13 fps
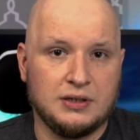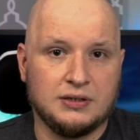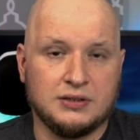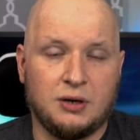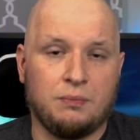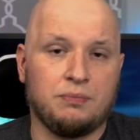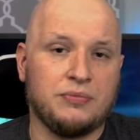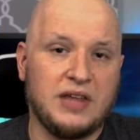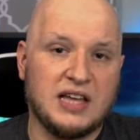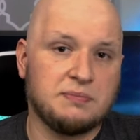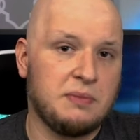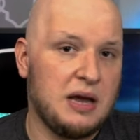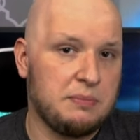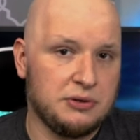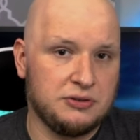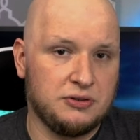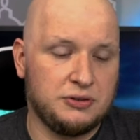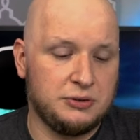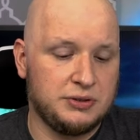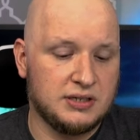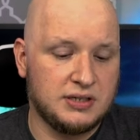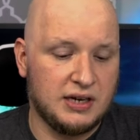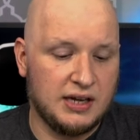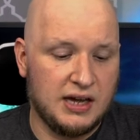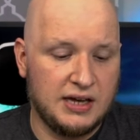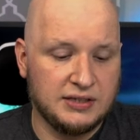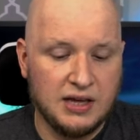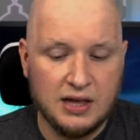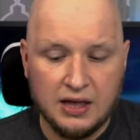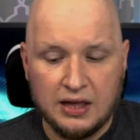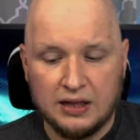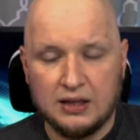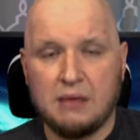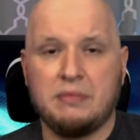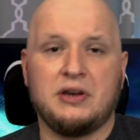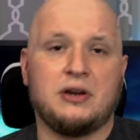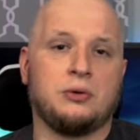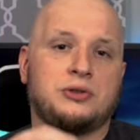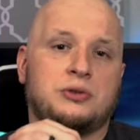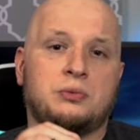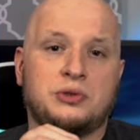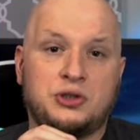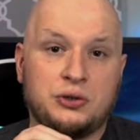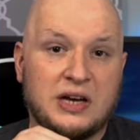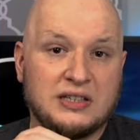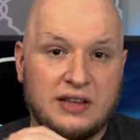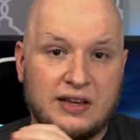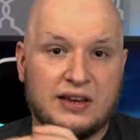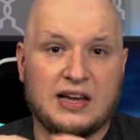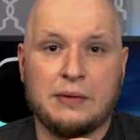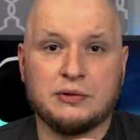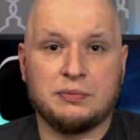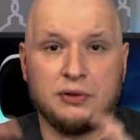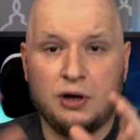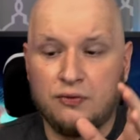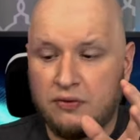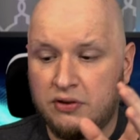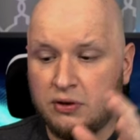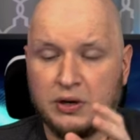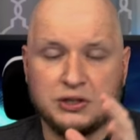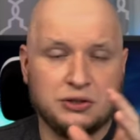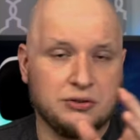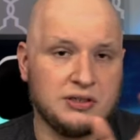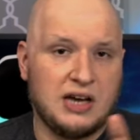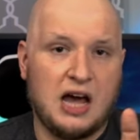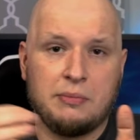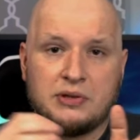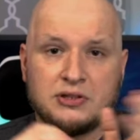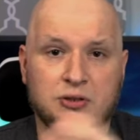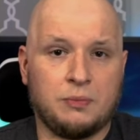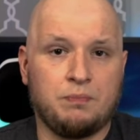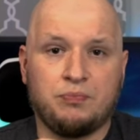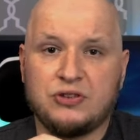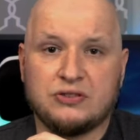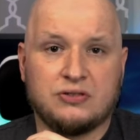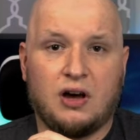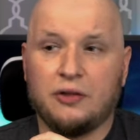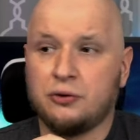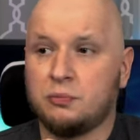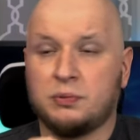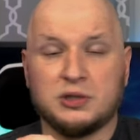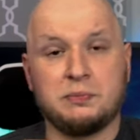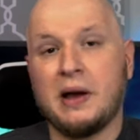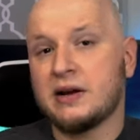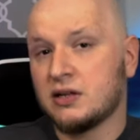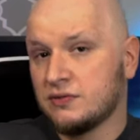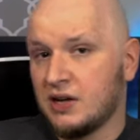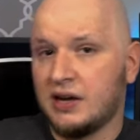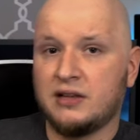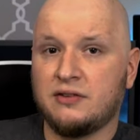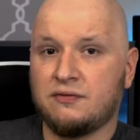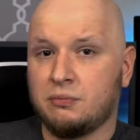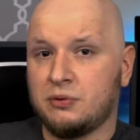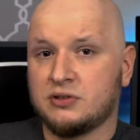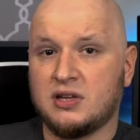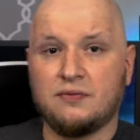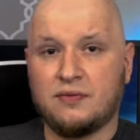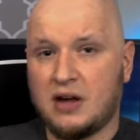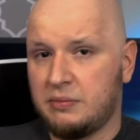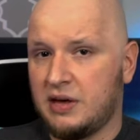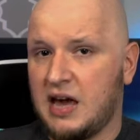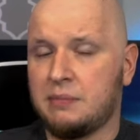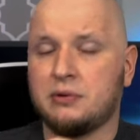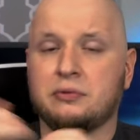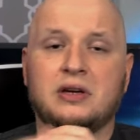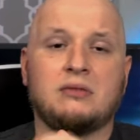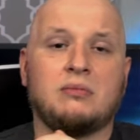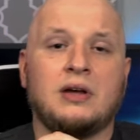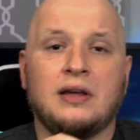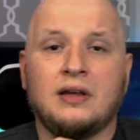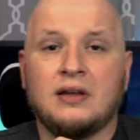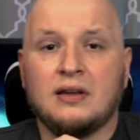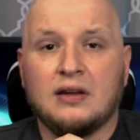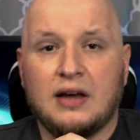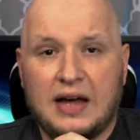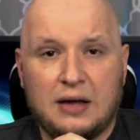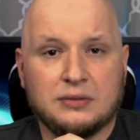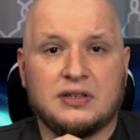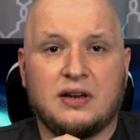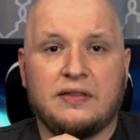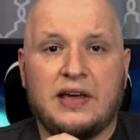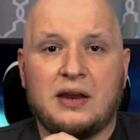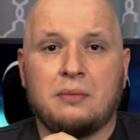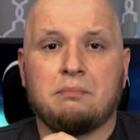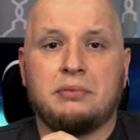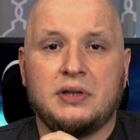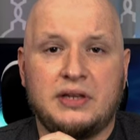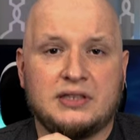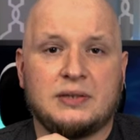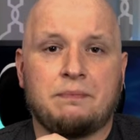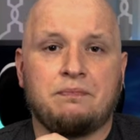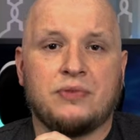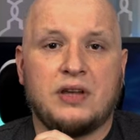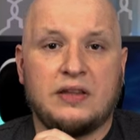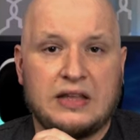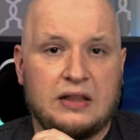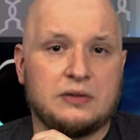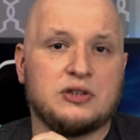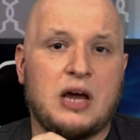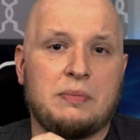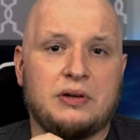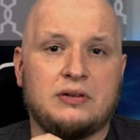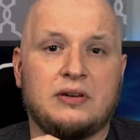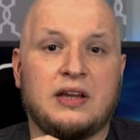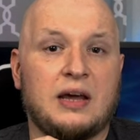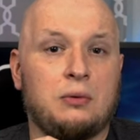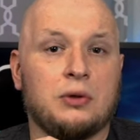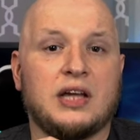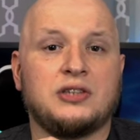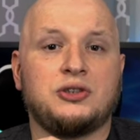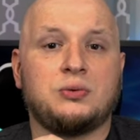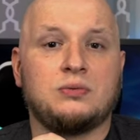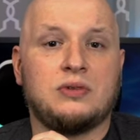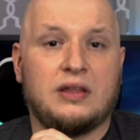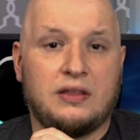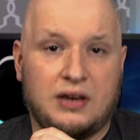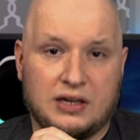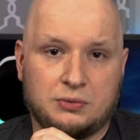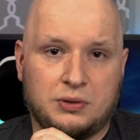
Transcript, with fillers: So that's my personal two cents on it, guys. Let me know what you guys think in the comments below. If you have any questions, comments, or just other perspectives on it from yourself, I'd be happy to read them. Outside of that, please hit that like subscribe button, and I will catch you in the next